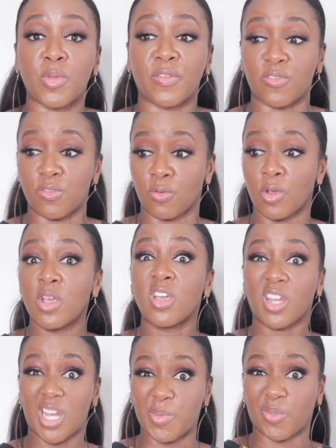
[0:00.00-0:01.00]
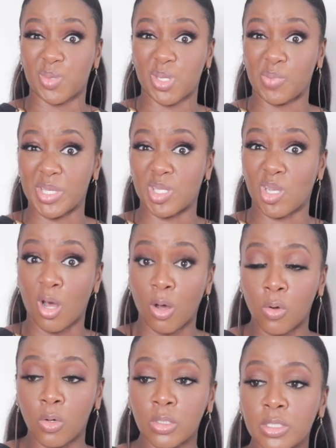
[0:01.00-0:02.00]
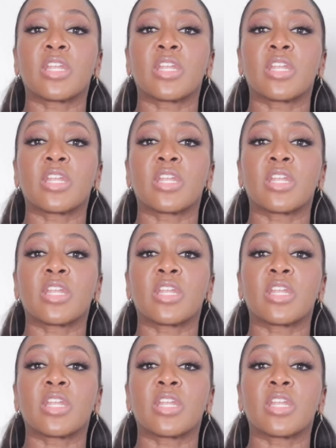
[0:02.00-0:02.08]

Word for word: If if you're coming from someplace cold.